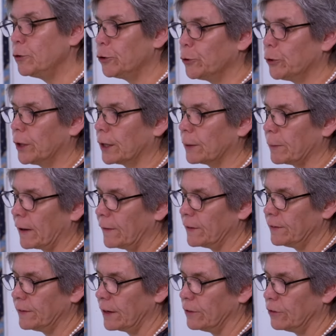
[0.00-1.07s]
talking about the
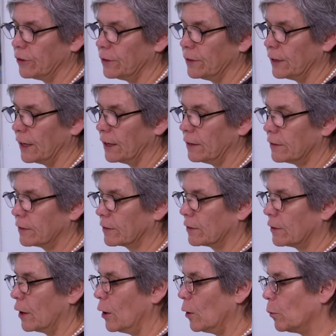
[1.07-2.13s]
tension
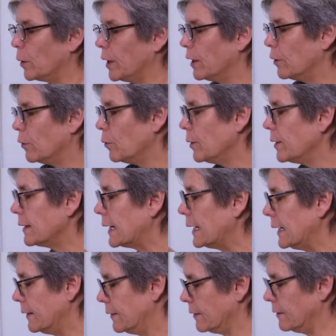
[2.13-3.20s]
discs, we can always
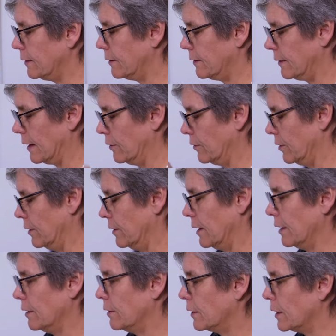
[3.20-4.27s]
clean the tension
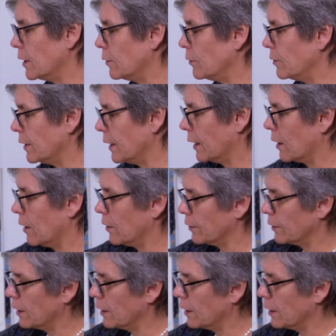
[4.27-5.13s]
disc using our